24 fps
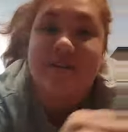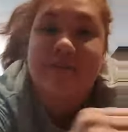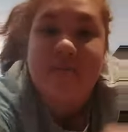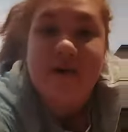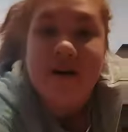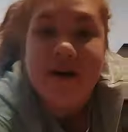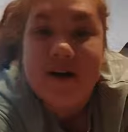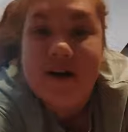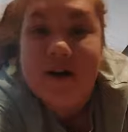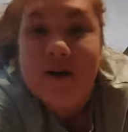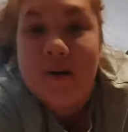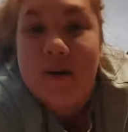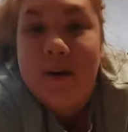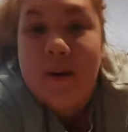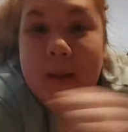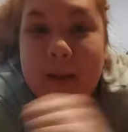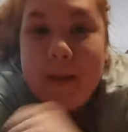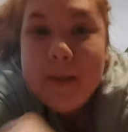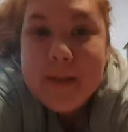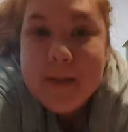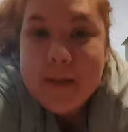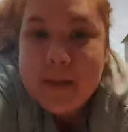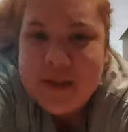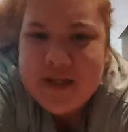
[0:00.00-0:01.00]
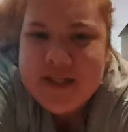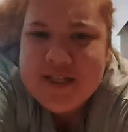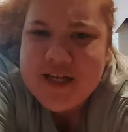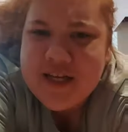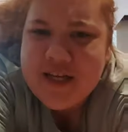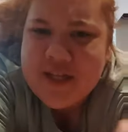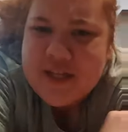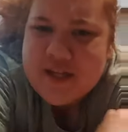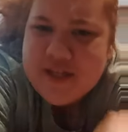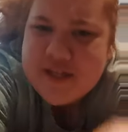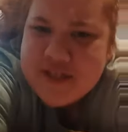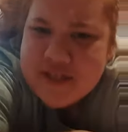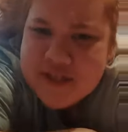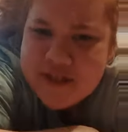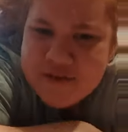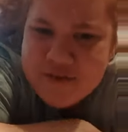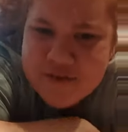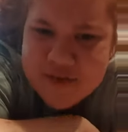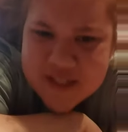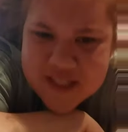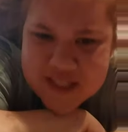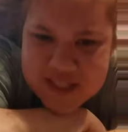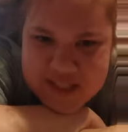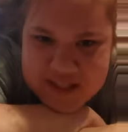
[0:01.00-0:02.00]
tomorrow, what's it, Thursday,
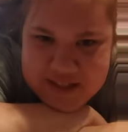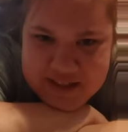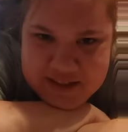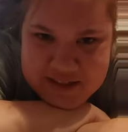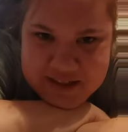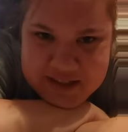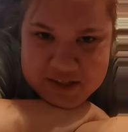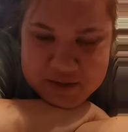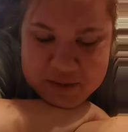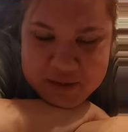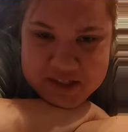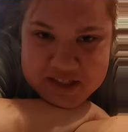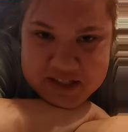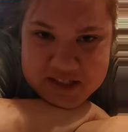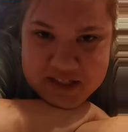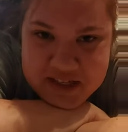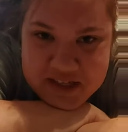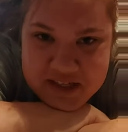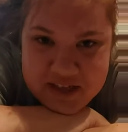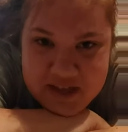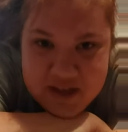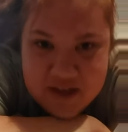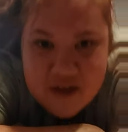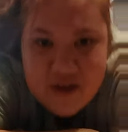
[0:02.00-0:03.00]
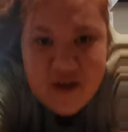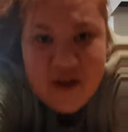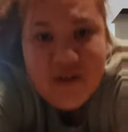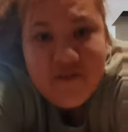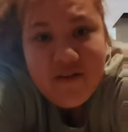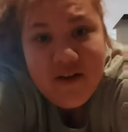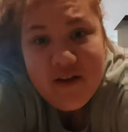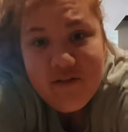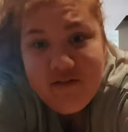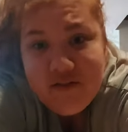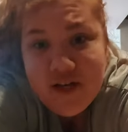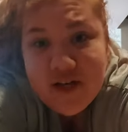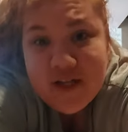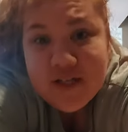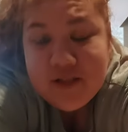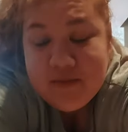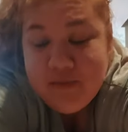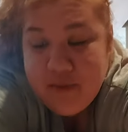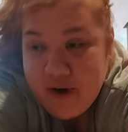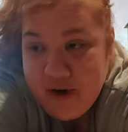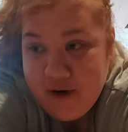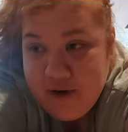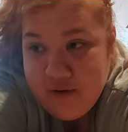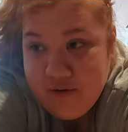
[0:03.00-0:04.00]
Wednesday? Today's Wednesday. If not
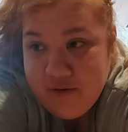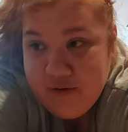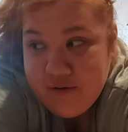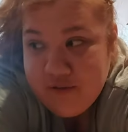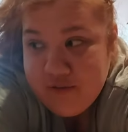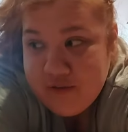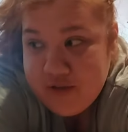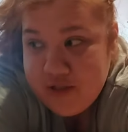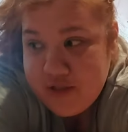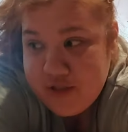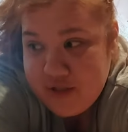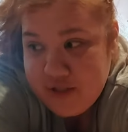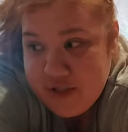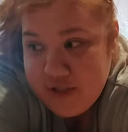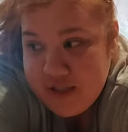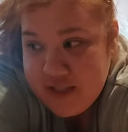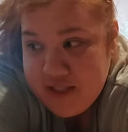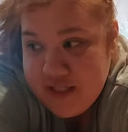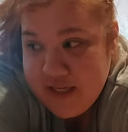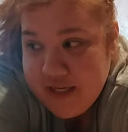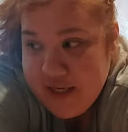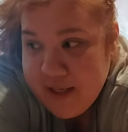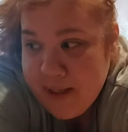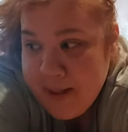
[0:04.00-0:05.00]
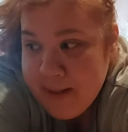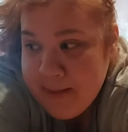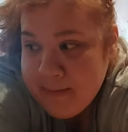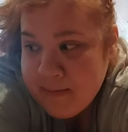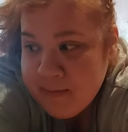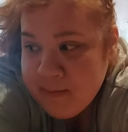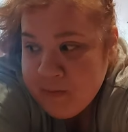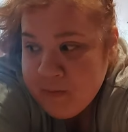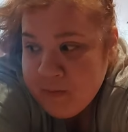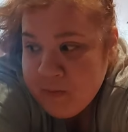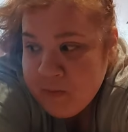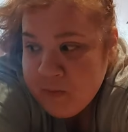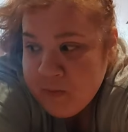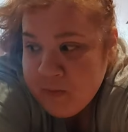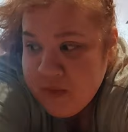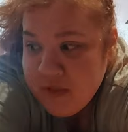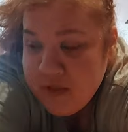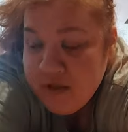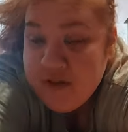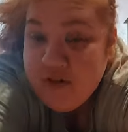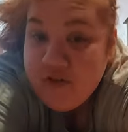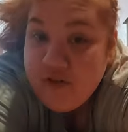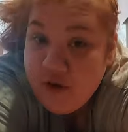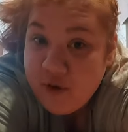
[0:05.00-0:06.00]
tomorrow, which is Thursday,
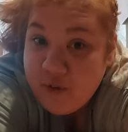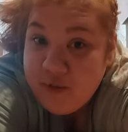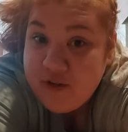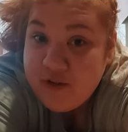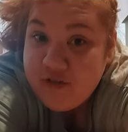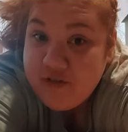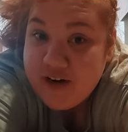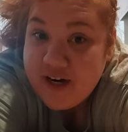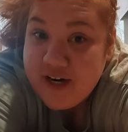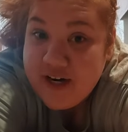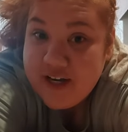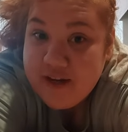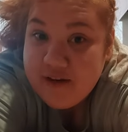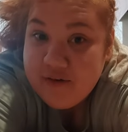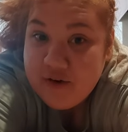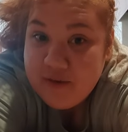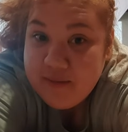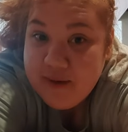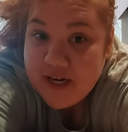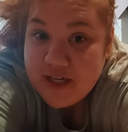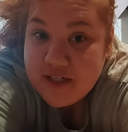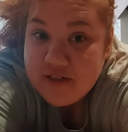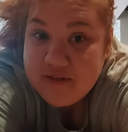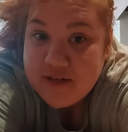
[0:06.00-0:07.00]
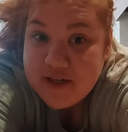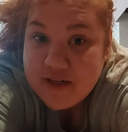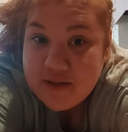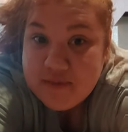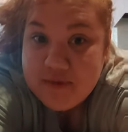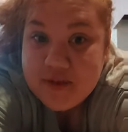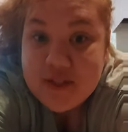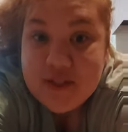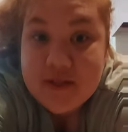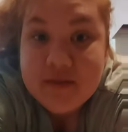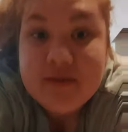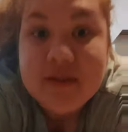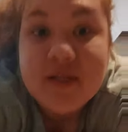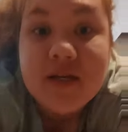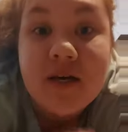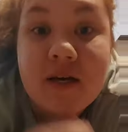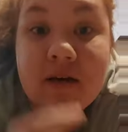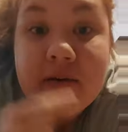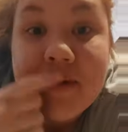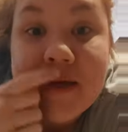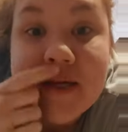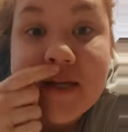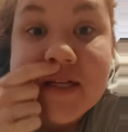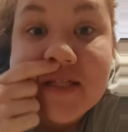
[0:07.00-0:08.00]
hopefully Friday, we're back to regular push ups.
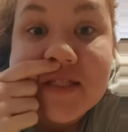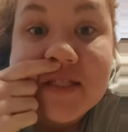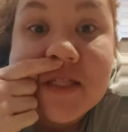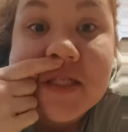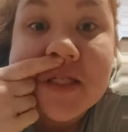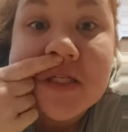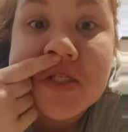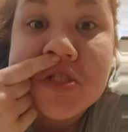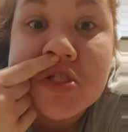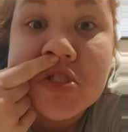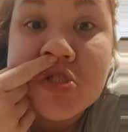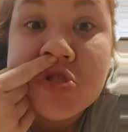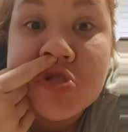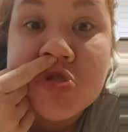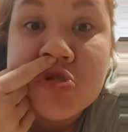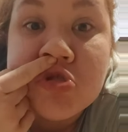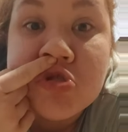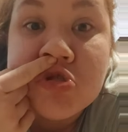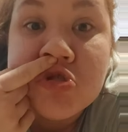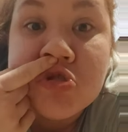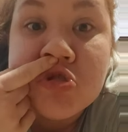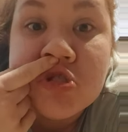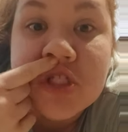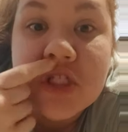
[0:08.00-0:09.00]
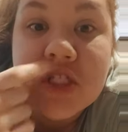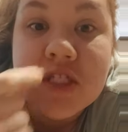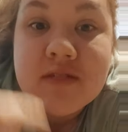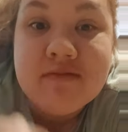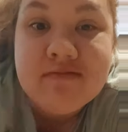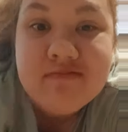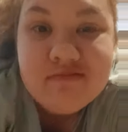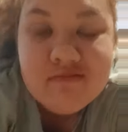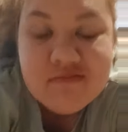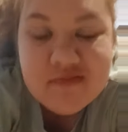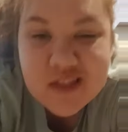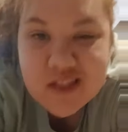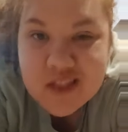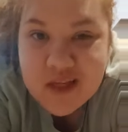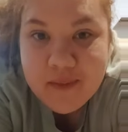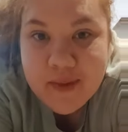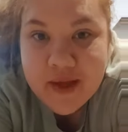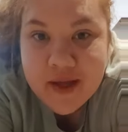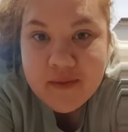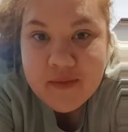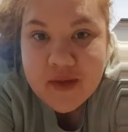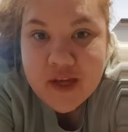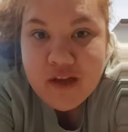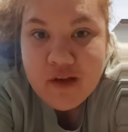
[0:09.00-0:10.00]
How bad is it? Mm, it's not
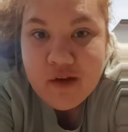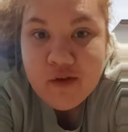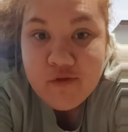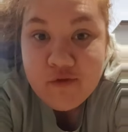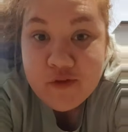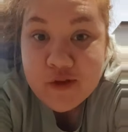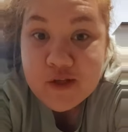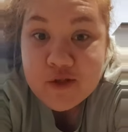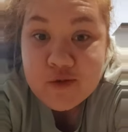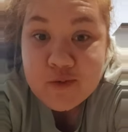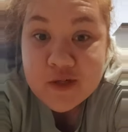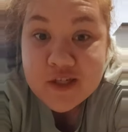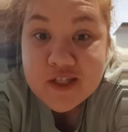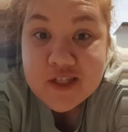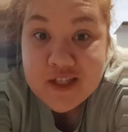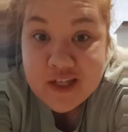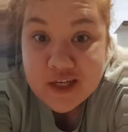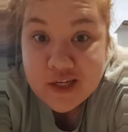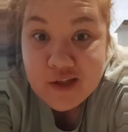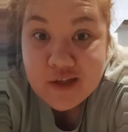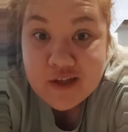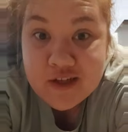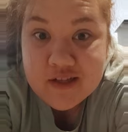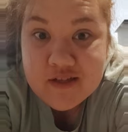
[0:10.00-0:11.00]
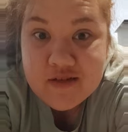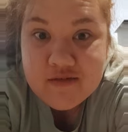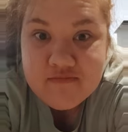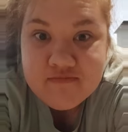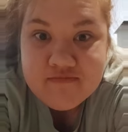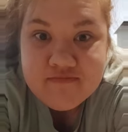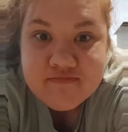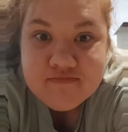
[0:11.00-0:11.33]
bad. Feels worse than it looks.